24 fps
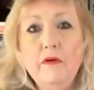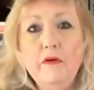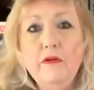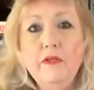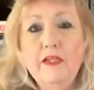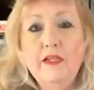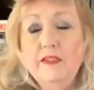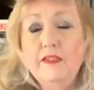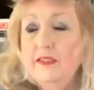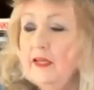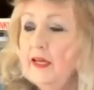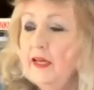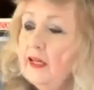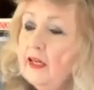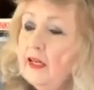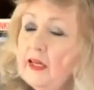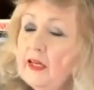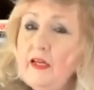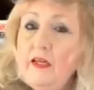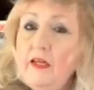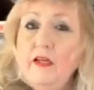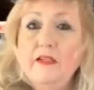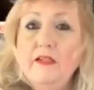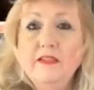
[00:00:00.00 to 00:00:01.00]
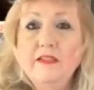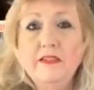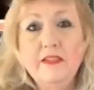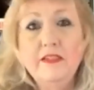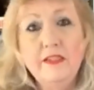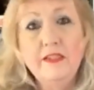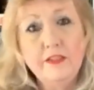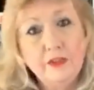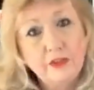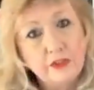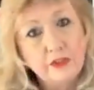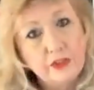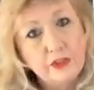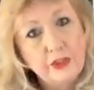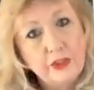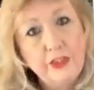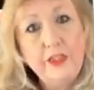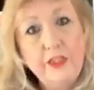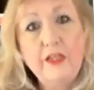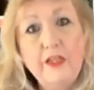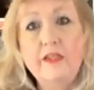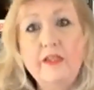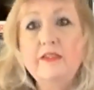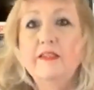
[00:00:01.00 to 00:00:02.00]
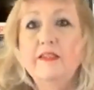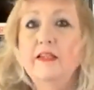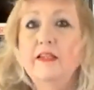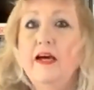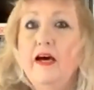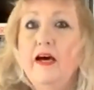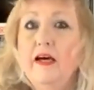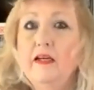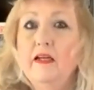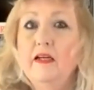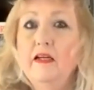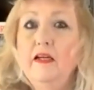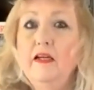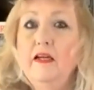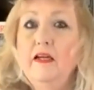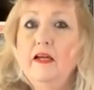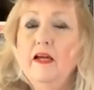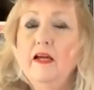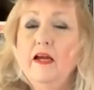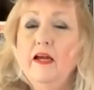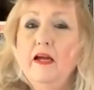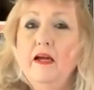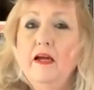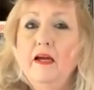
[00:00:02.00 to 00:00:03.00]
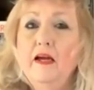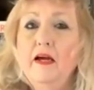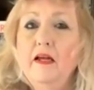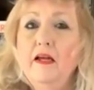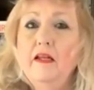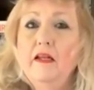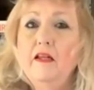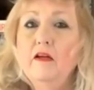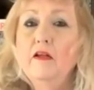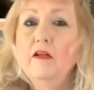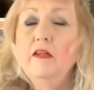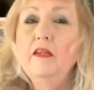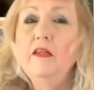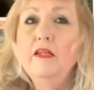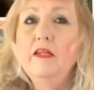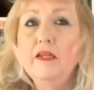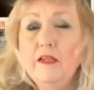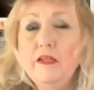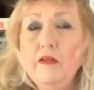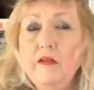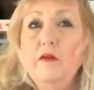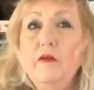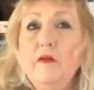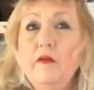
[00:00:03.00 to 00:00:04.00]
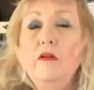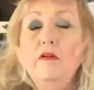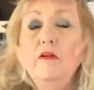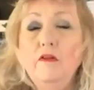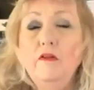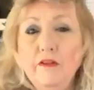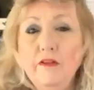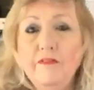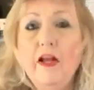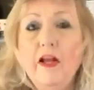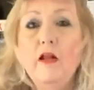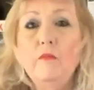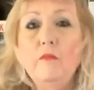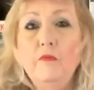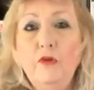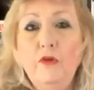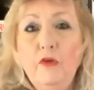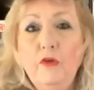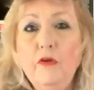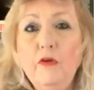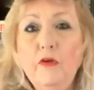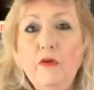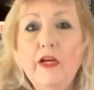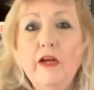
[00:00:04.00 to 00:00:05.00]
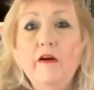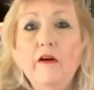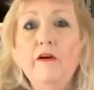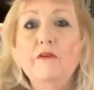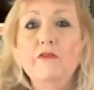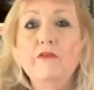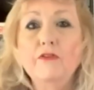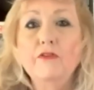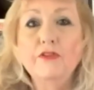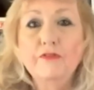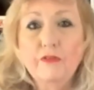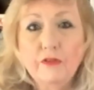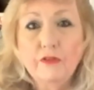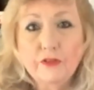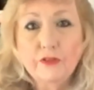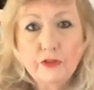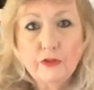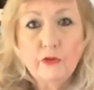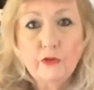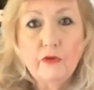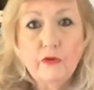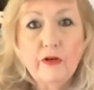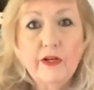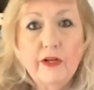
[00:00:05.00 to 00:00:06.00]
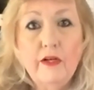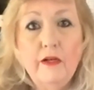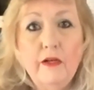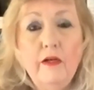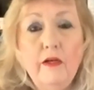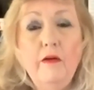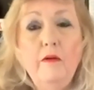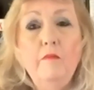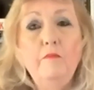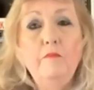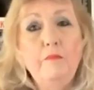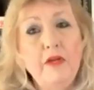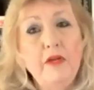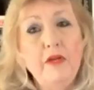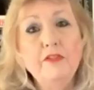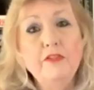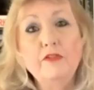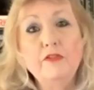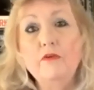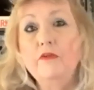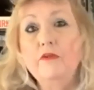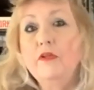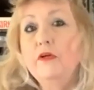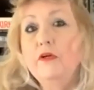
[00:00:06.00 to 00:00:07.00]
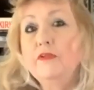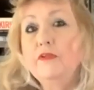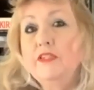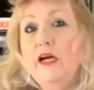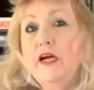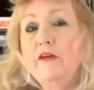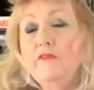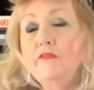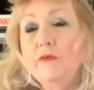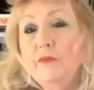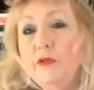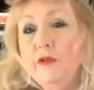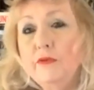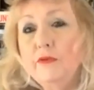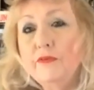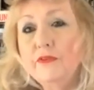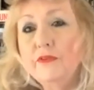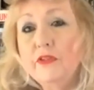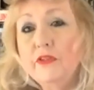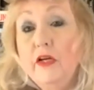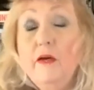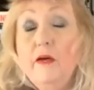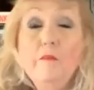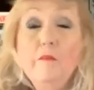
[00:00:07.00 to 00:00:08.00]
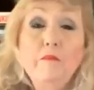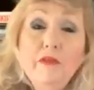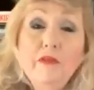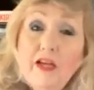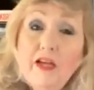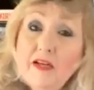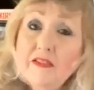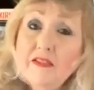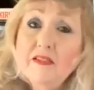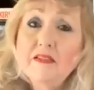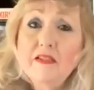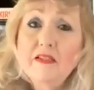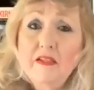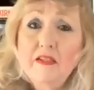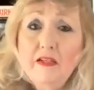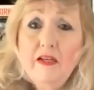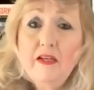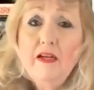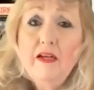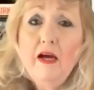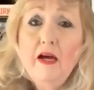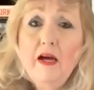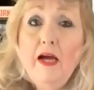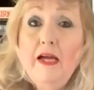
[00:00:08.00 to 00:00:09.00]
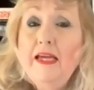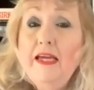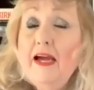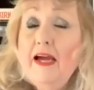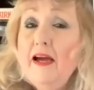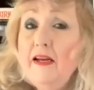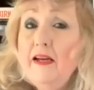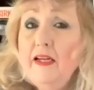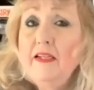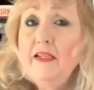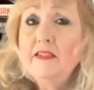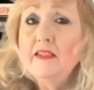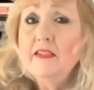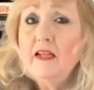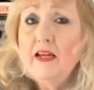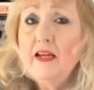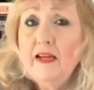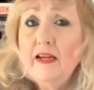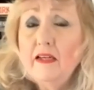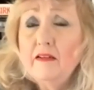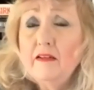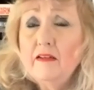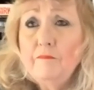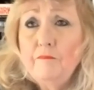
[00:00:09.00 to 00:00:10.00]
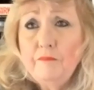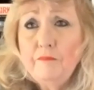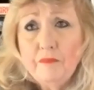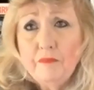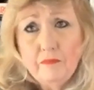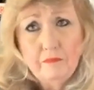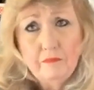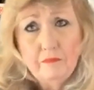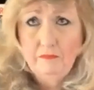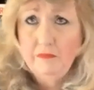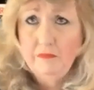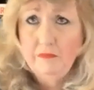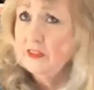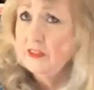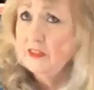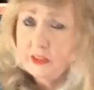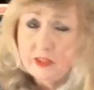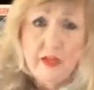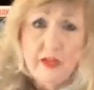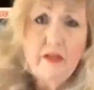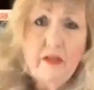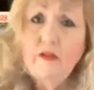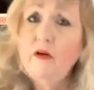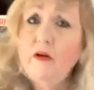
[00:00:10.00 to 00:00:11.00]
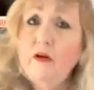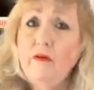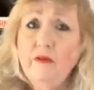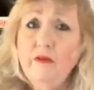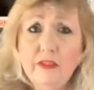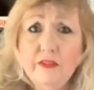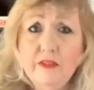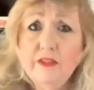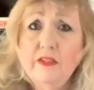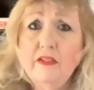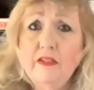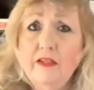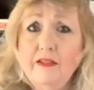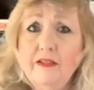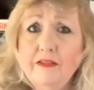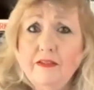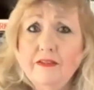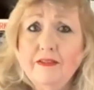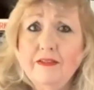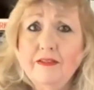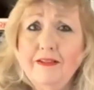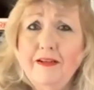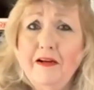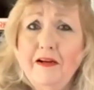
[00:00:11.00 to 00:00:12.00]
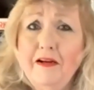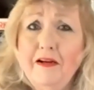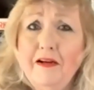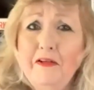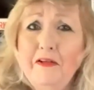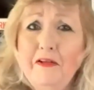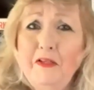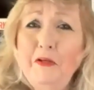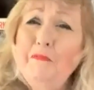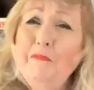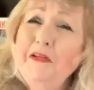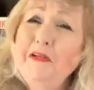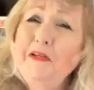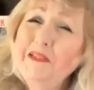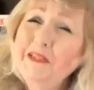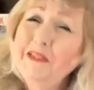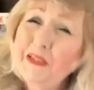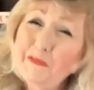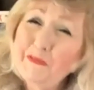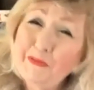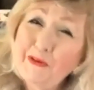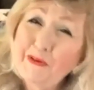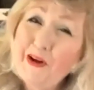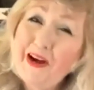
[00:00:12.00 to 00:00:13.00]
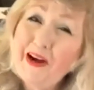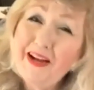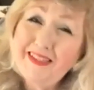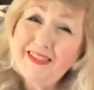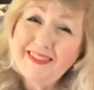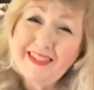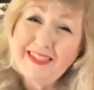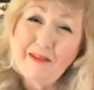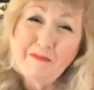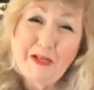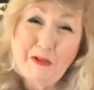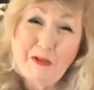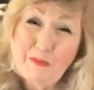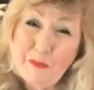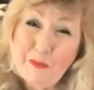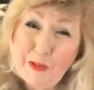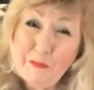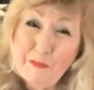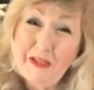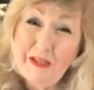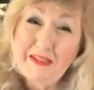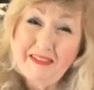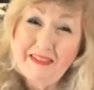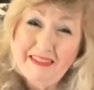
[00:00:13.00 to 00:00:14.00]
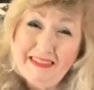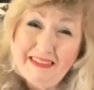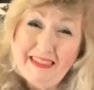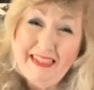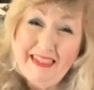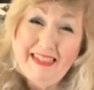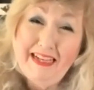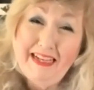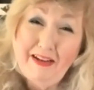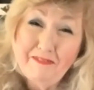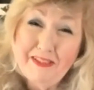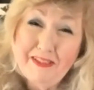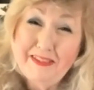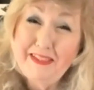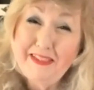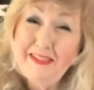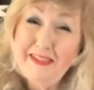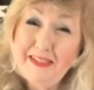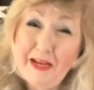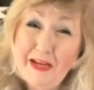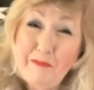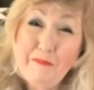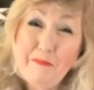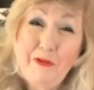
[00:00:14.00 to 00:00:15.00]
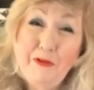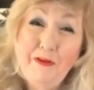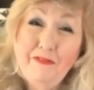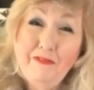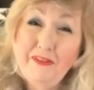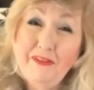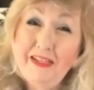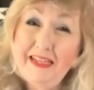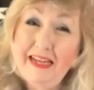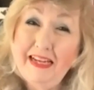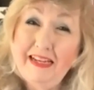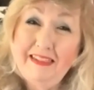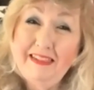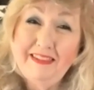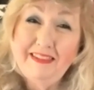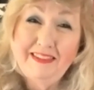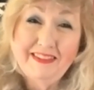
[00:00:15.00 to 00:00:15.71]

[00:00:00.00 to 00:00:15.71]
and say, he does this, she does that, and then develop new characters for a story based on those attributes. Plus, again, it's like the Psycho incident. You'd be surprised how many women have seen that movie, and